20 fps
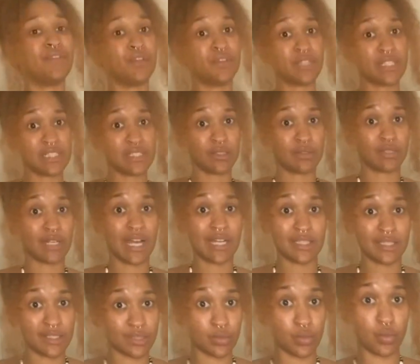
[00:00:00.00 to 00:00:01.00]
know if they still got
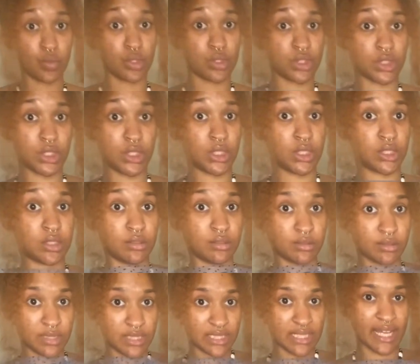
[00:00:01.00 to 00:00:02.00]
this on Shein,
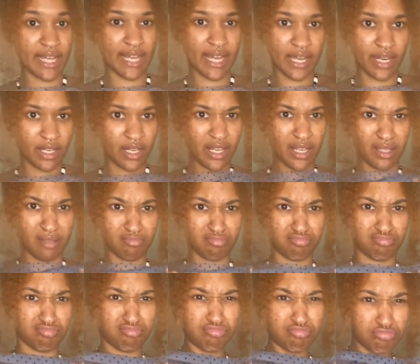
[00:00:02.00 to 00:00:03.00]
because I got it like
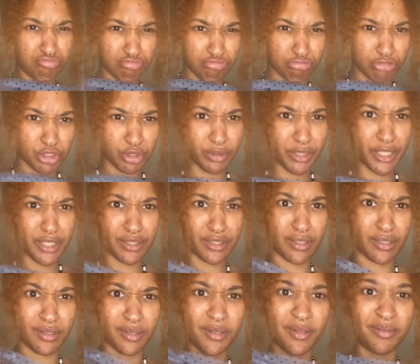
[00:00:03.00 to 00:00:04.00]
2 years
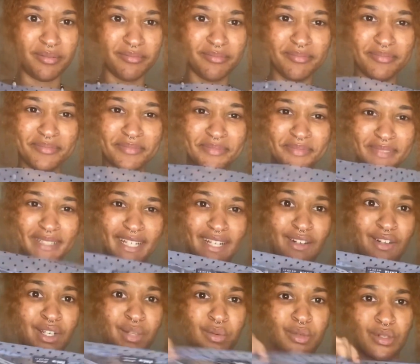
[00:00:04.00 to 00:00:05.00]
ago and I
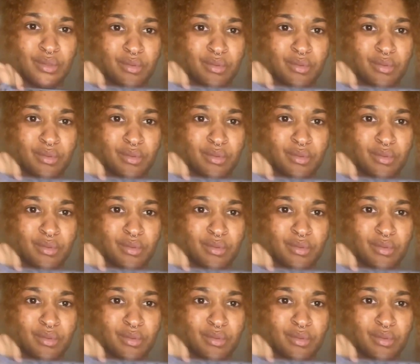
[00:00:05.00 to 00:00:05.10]
only wore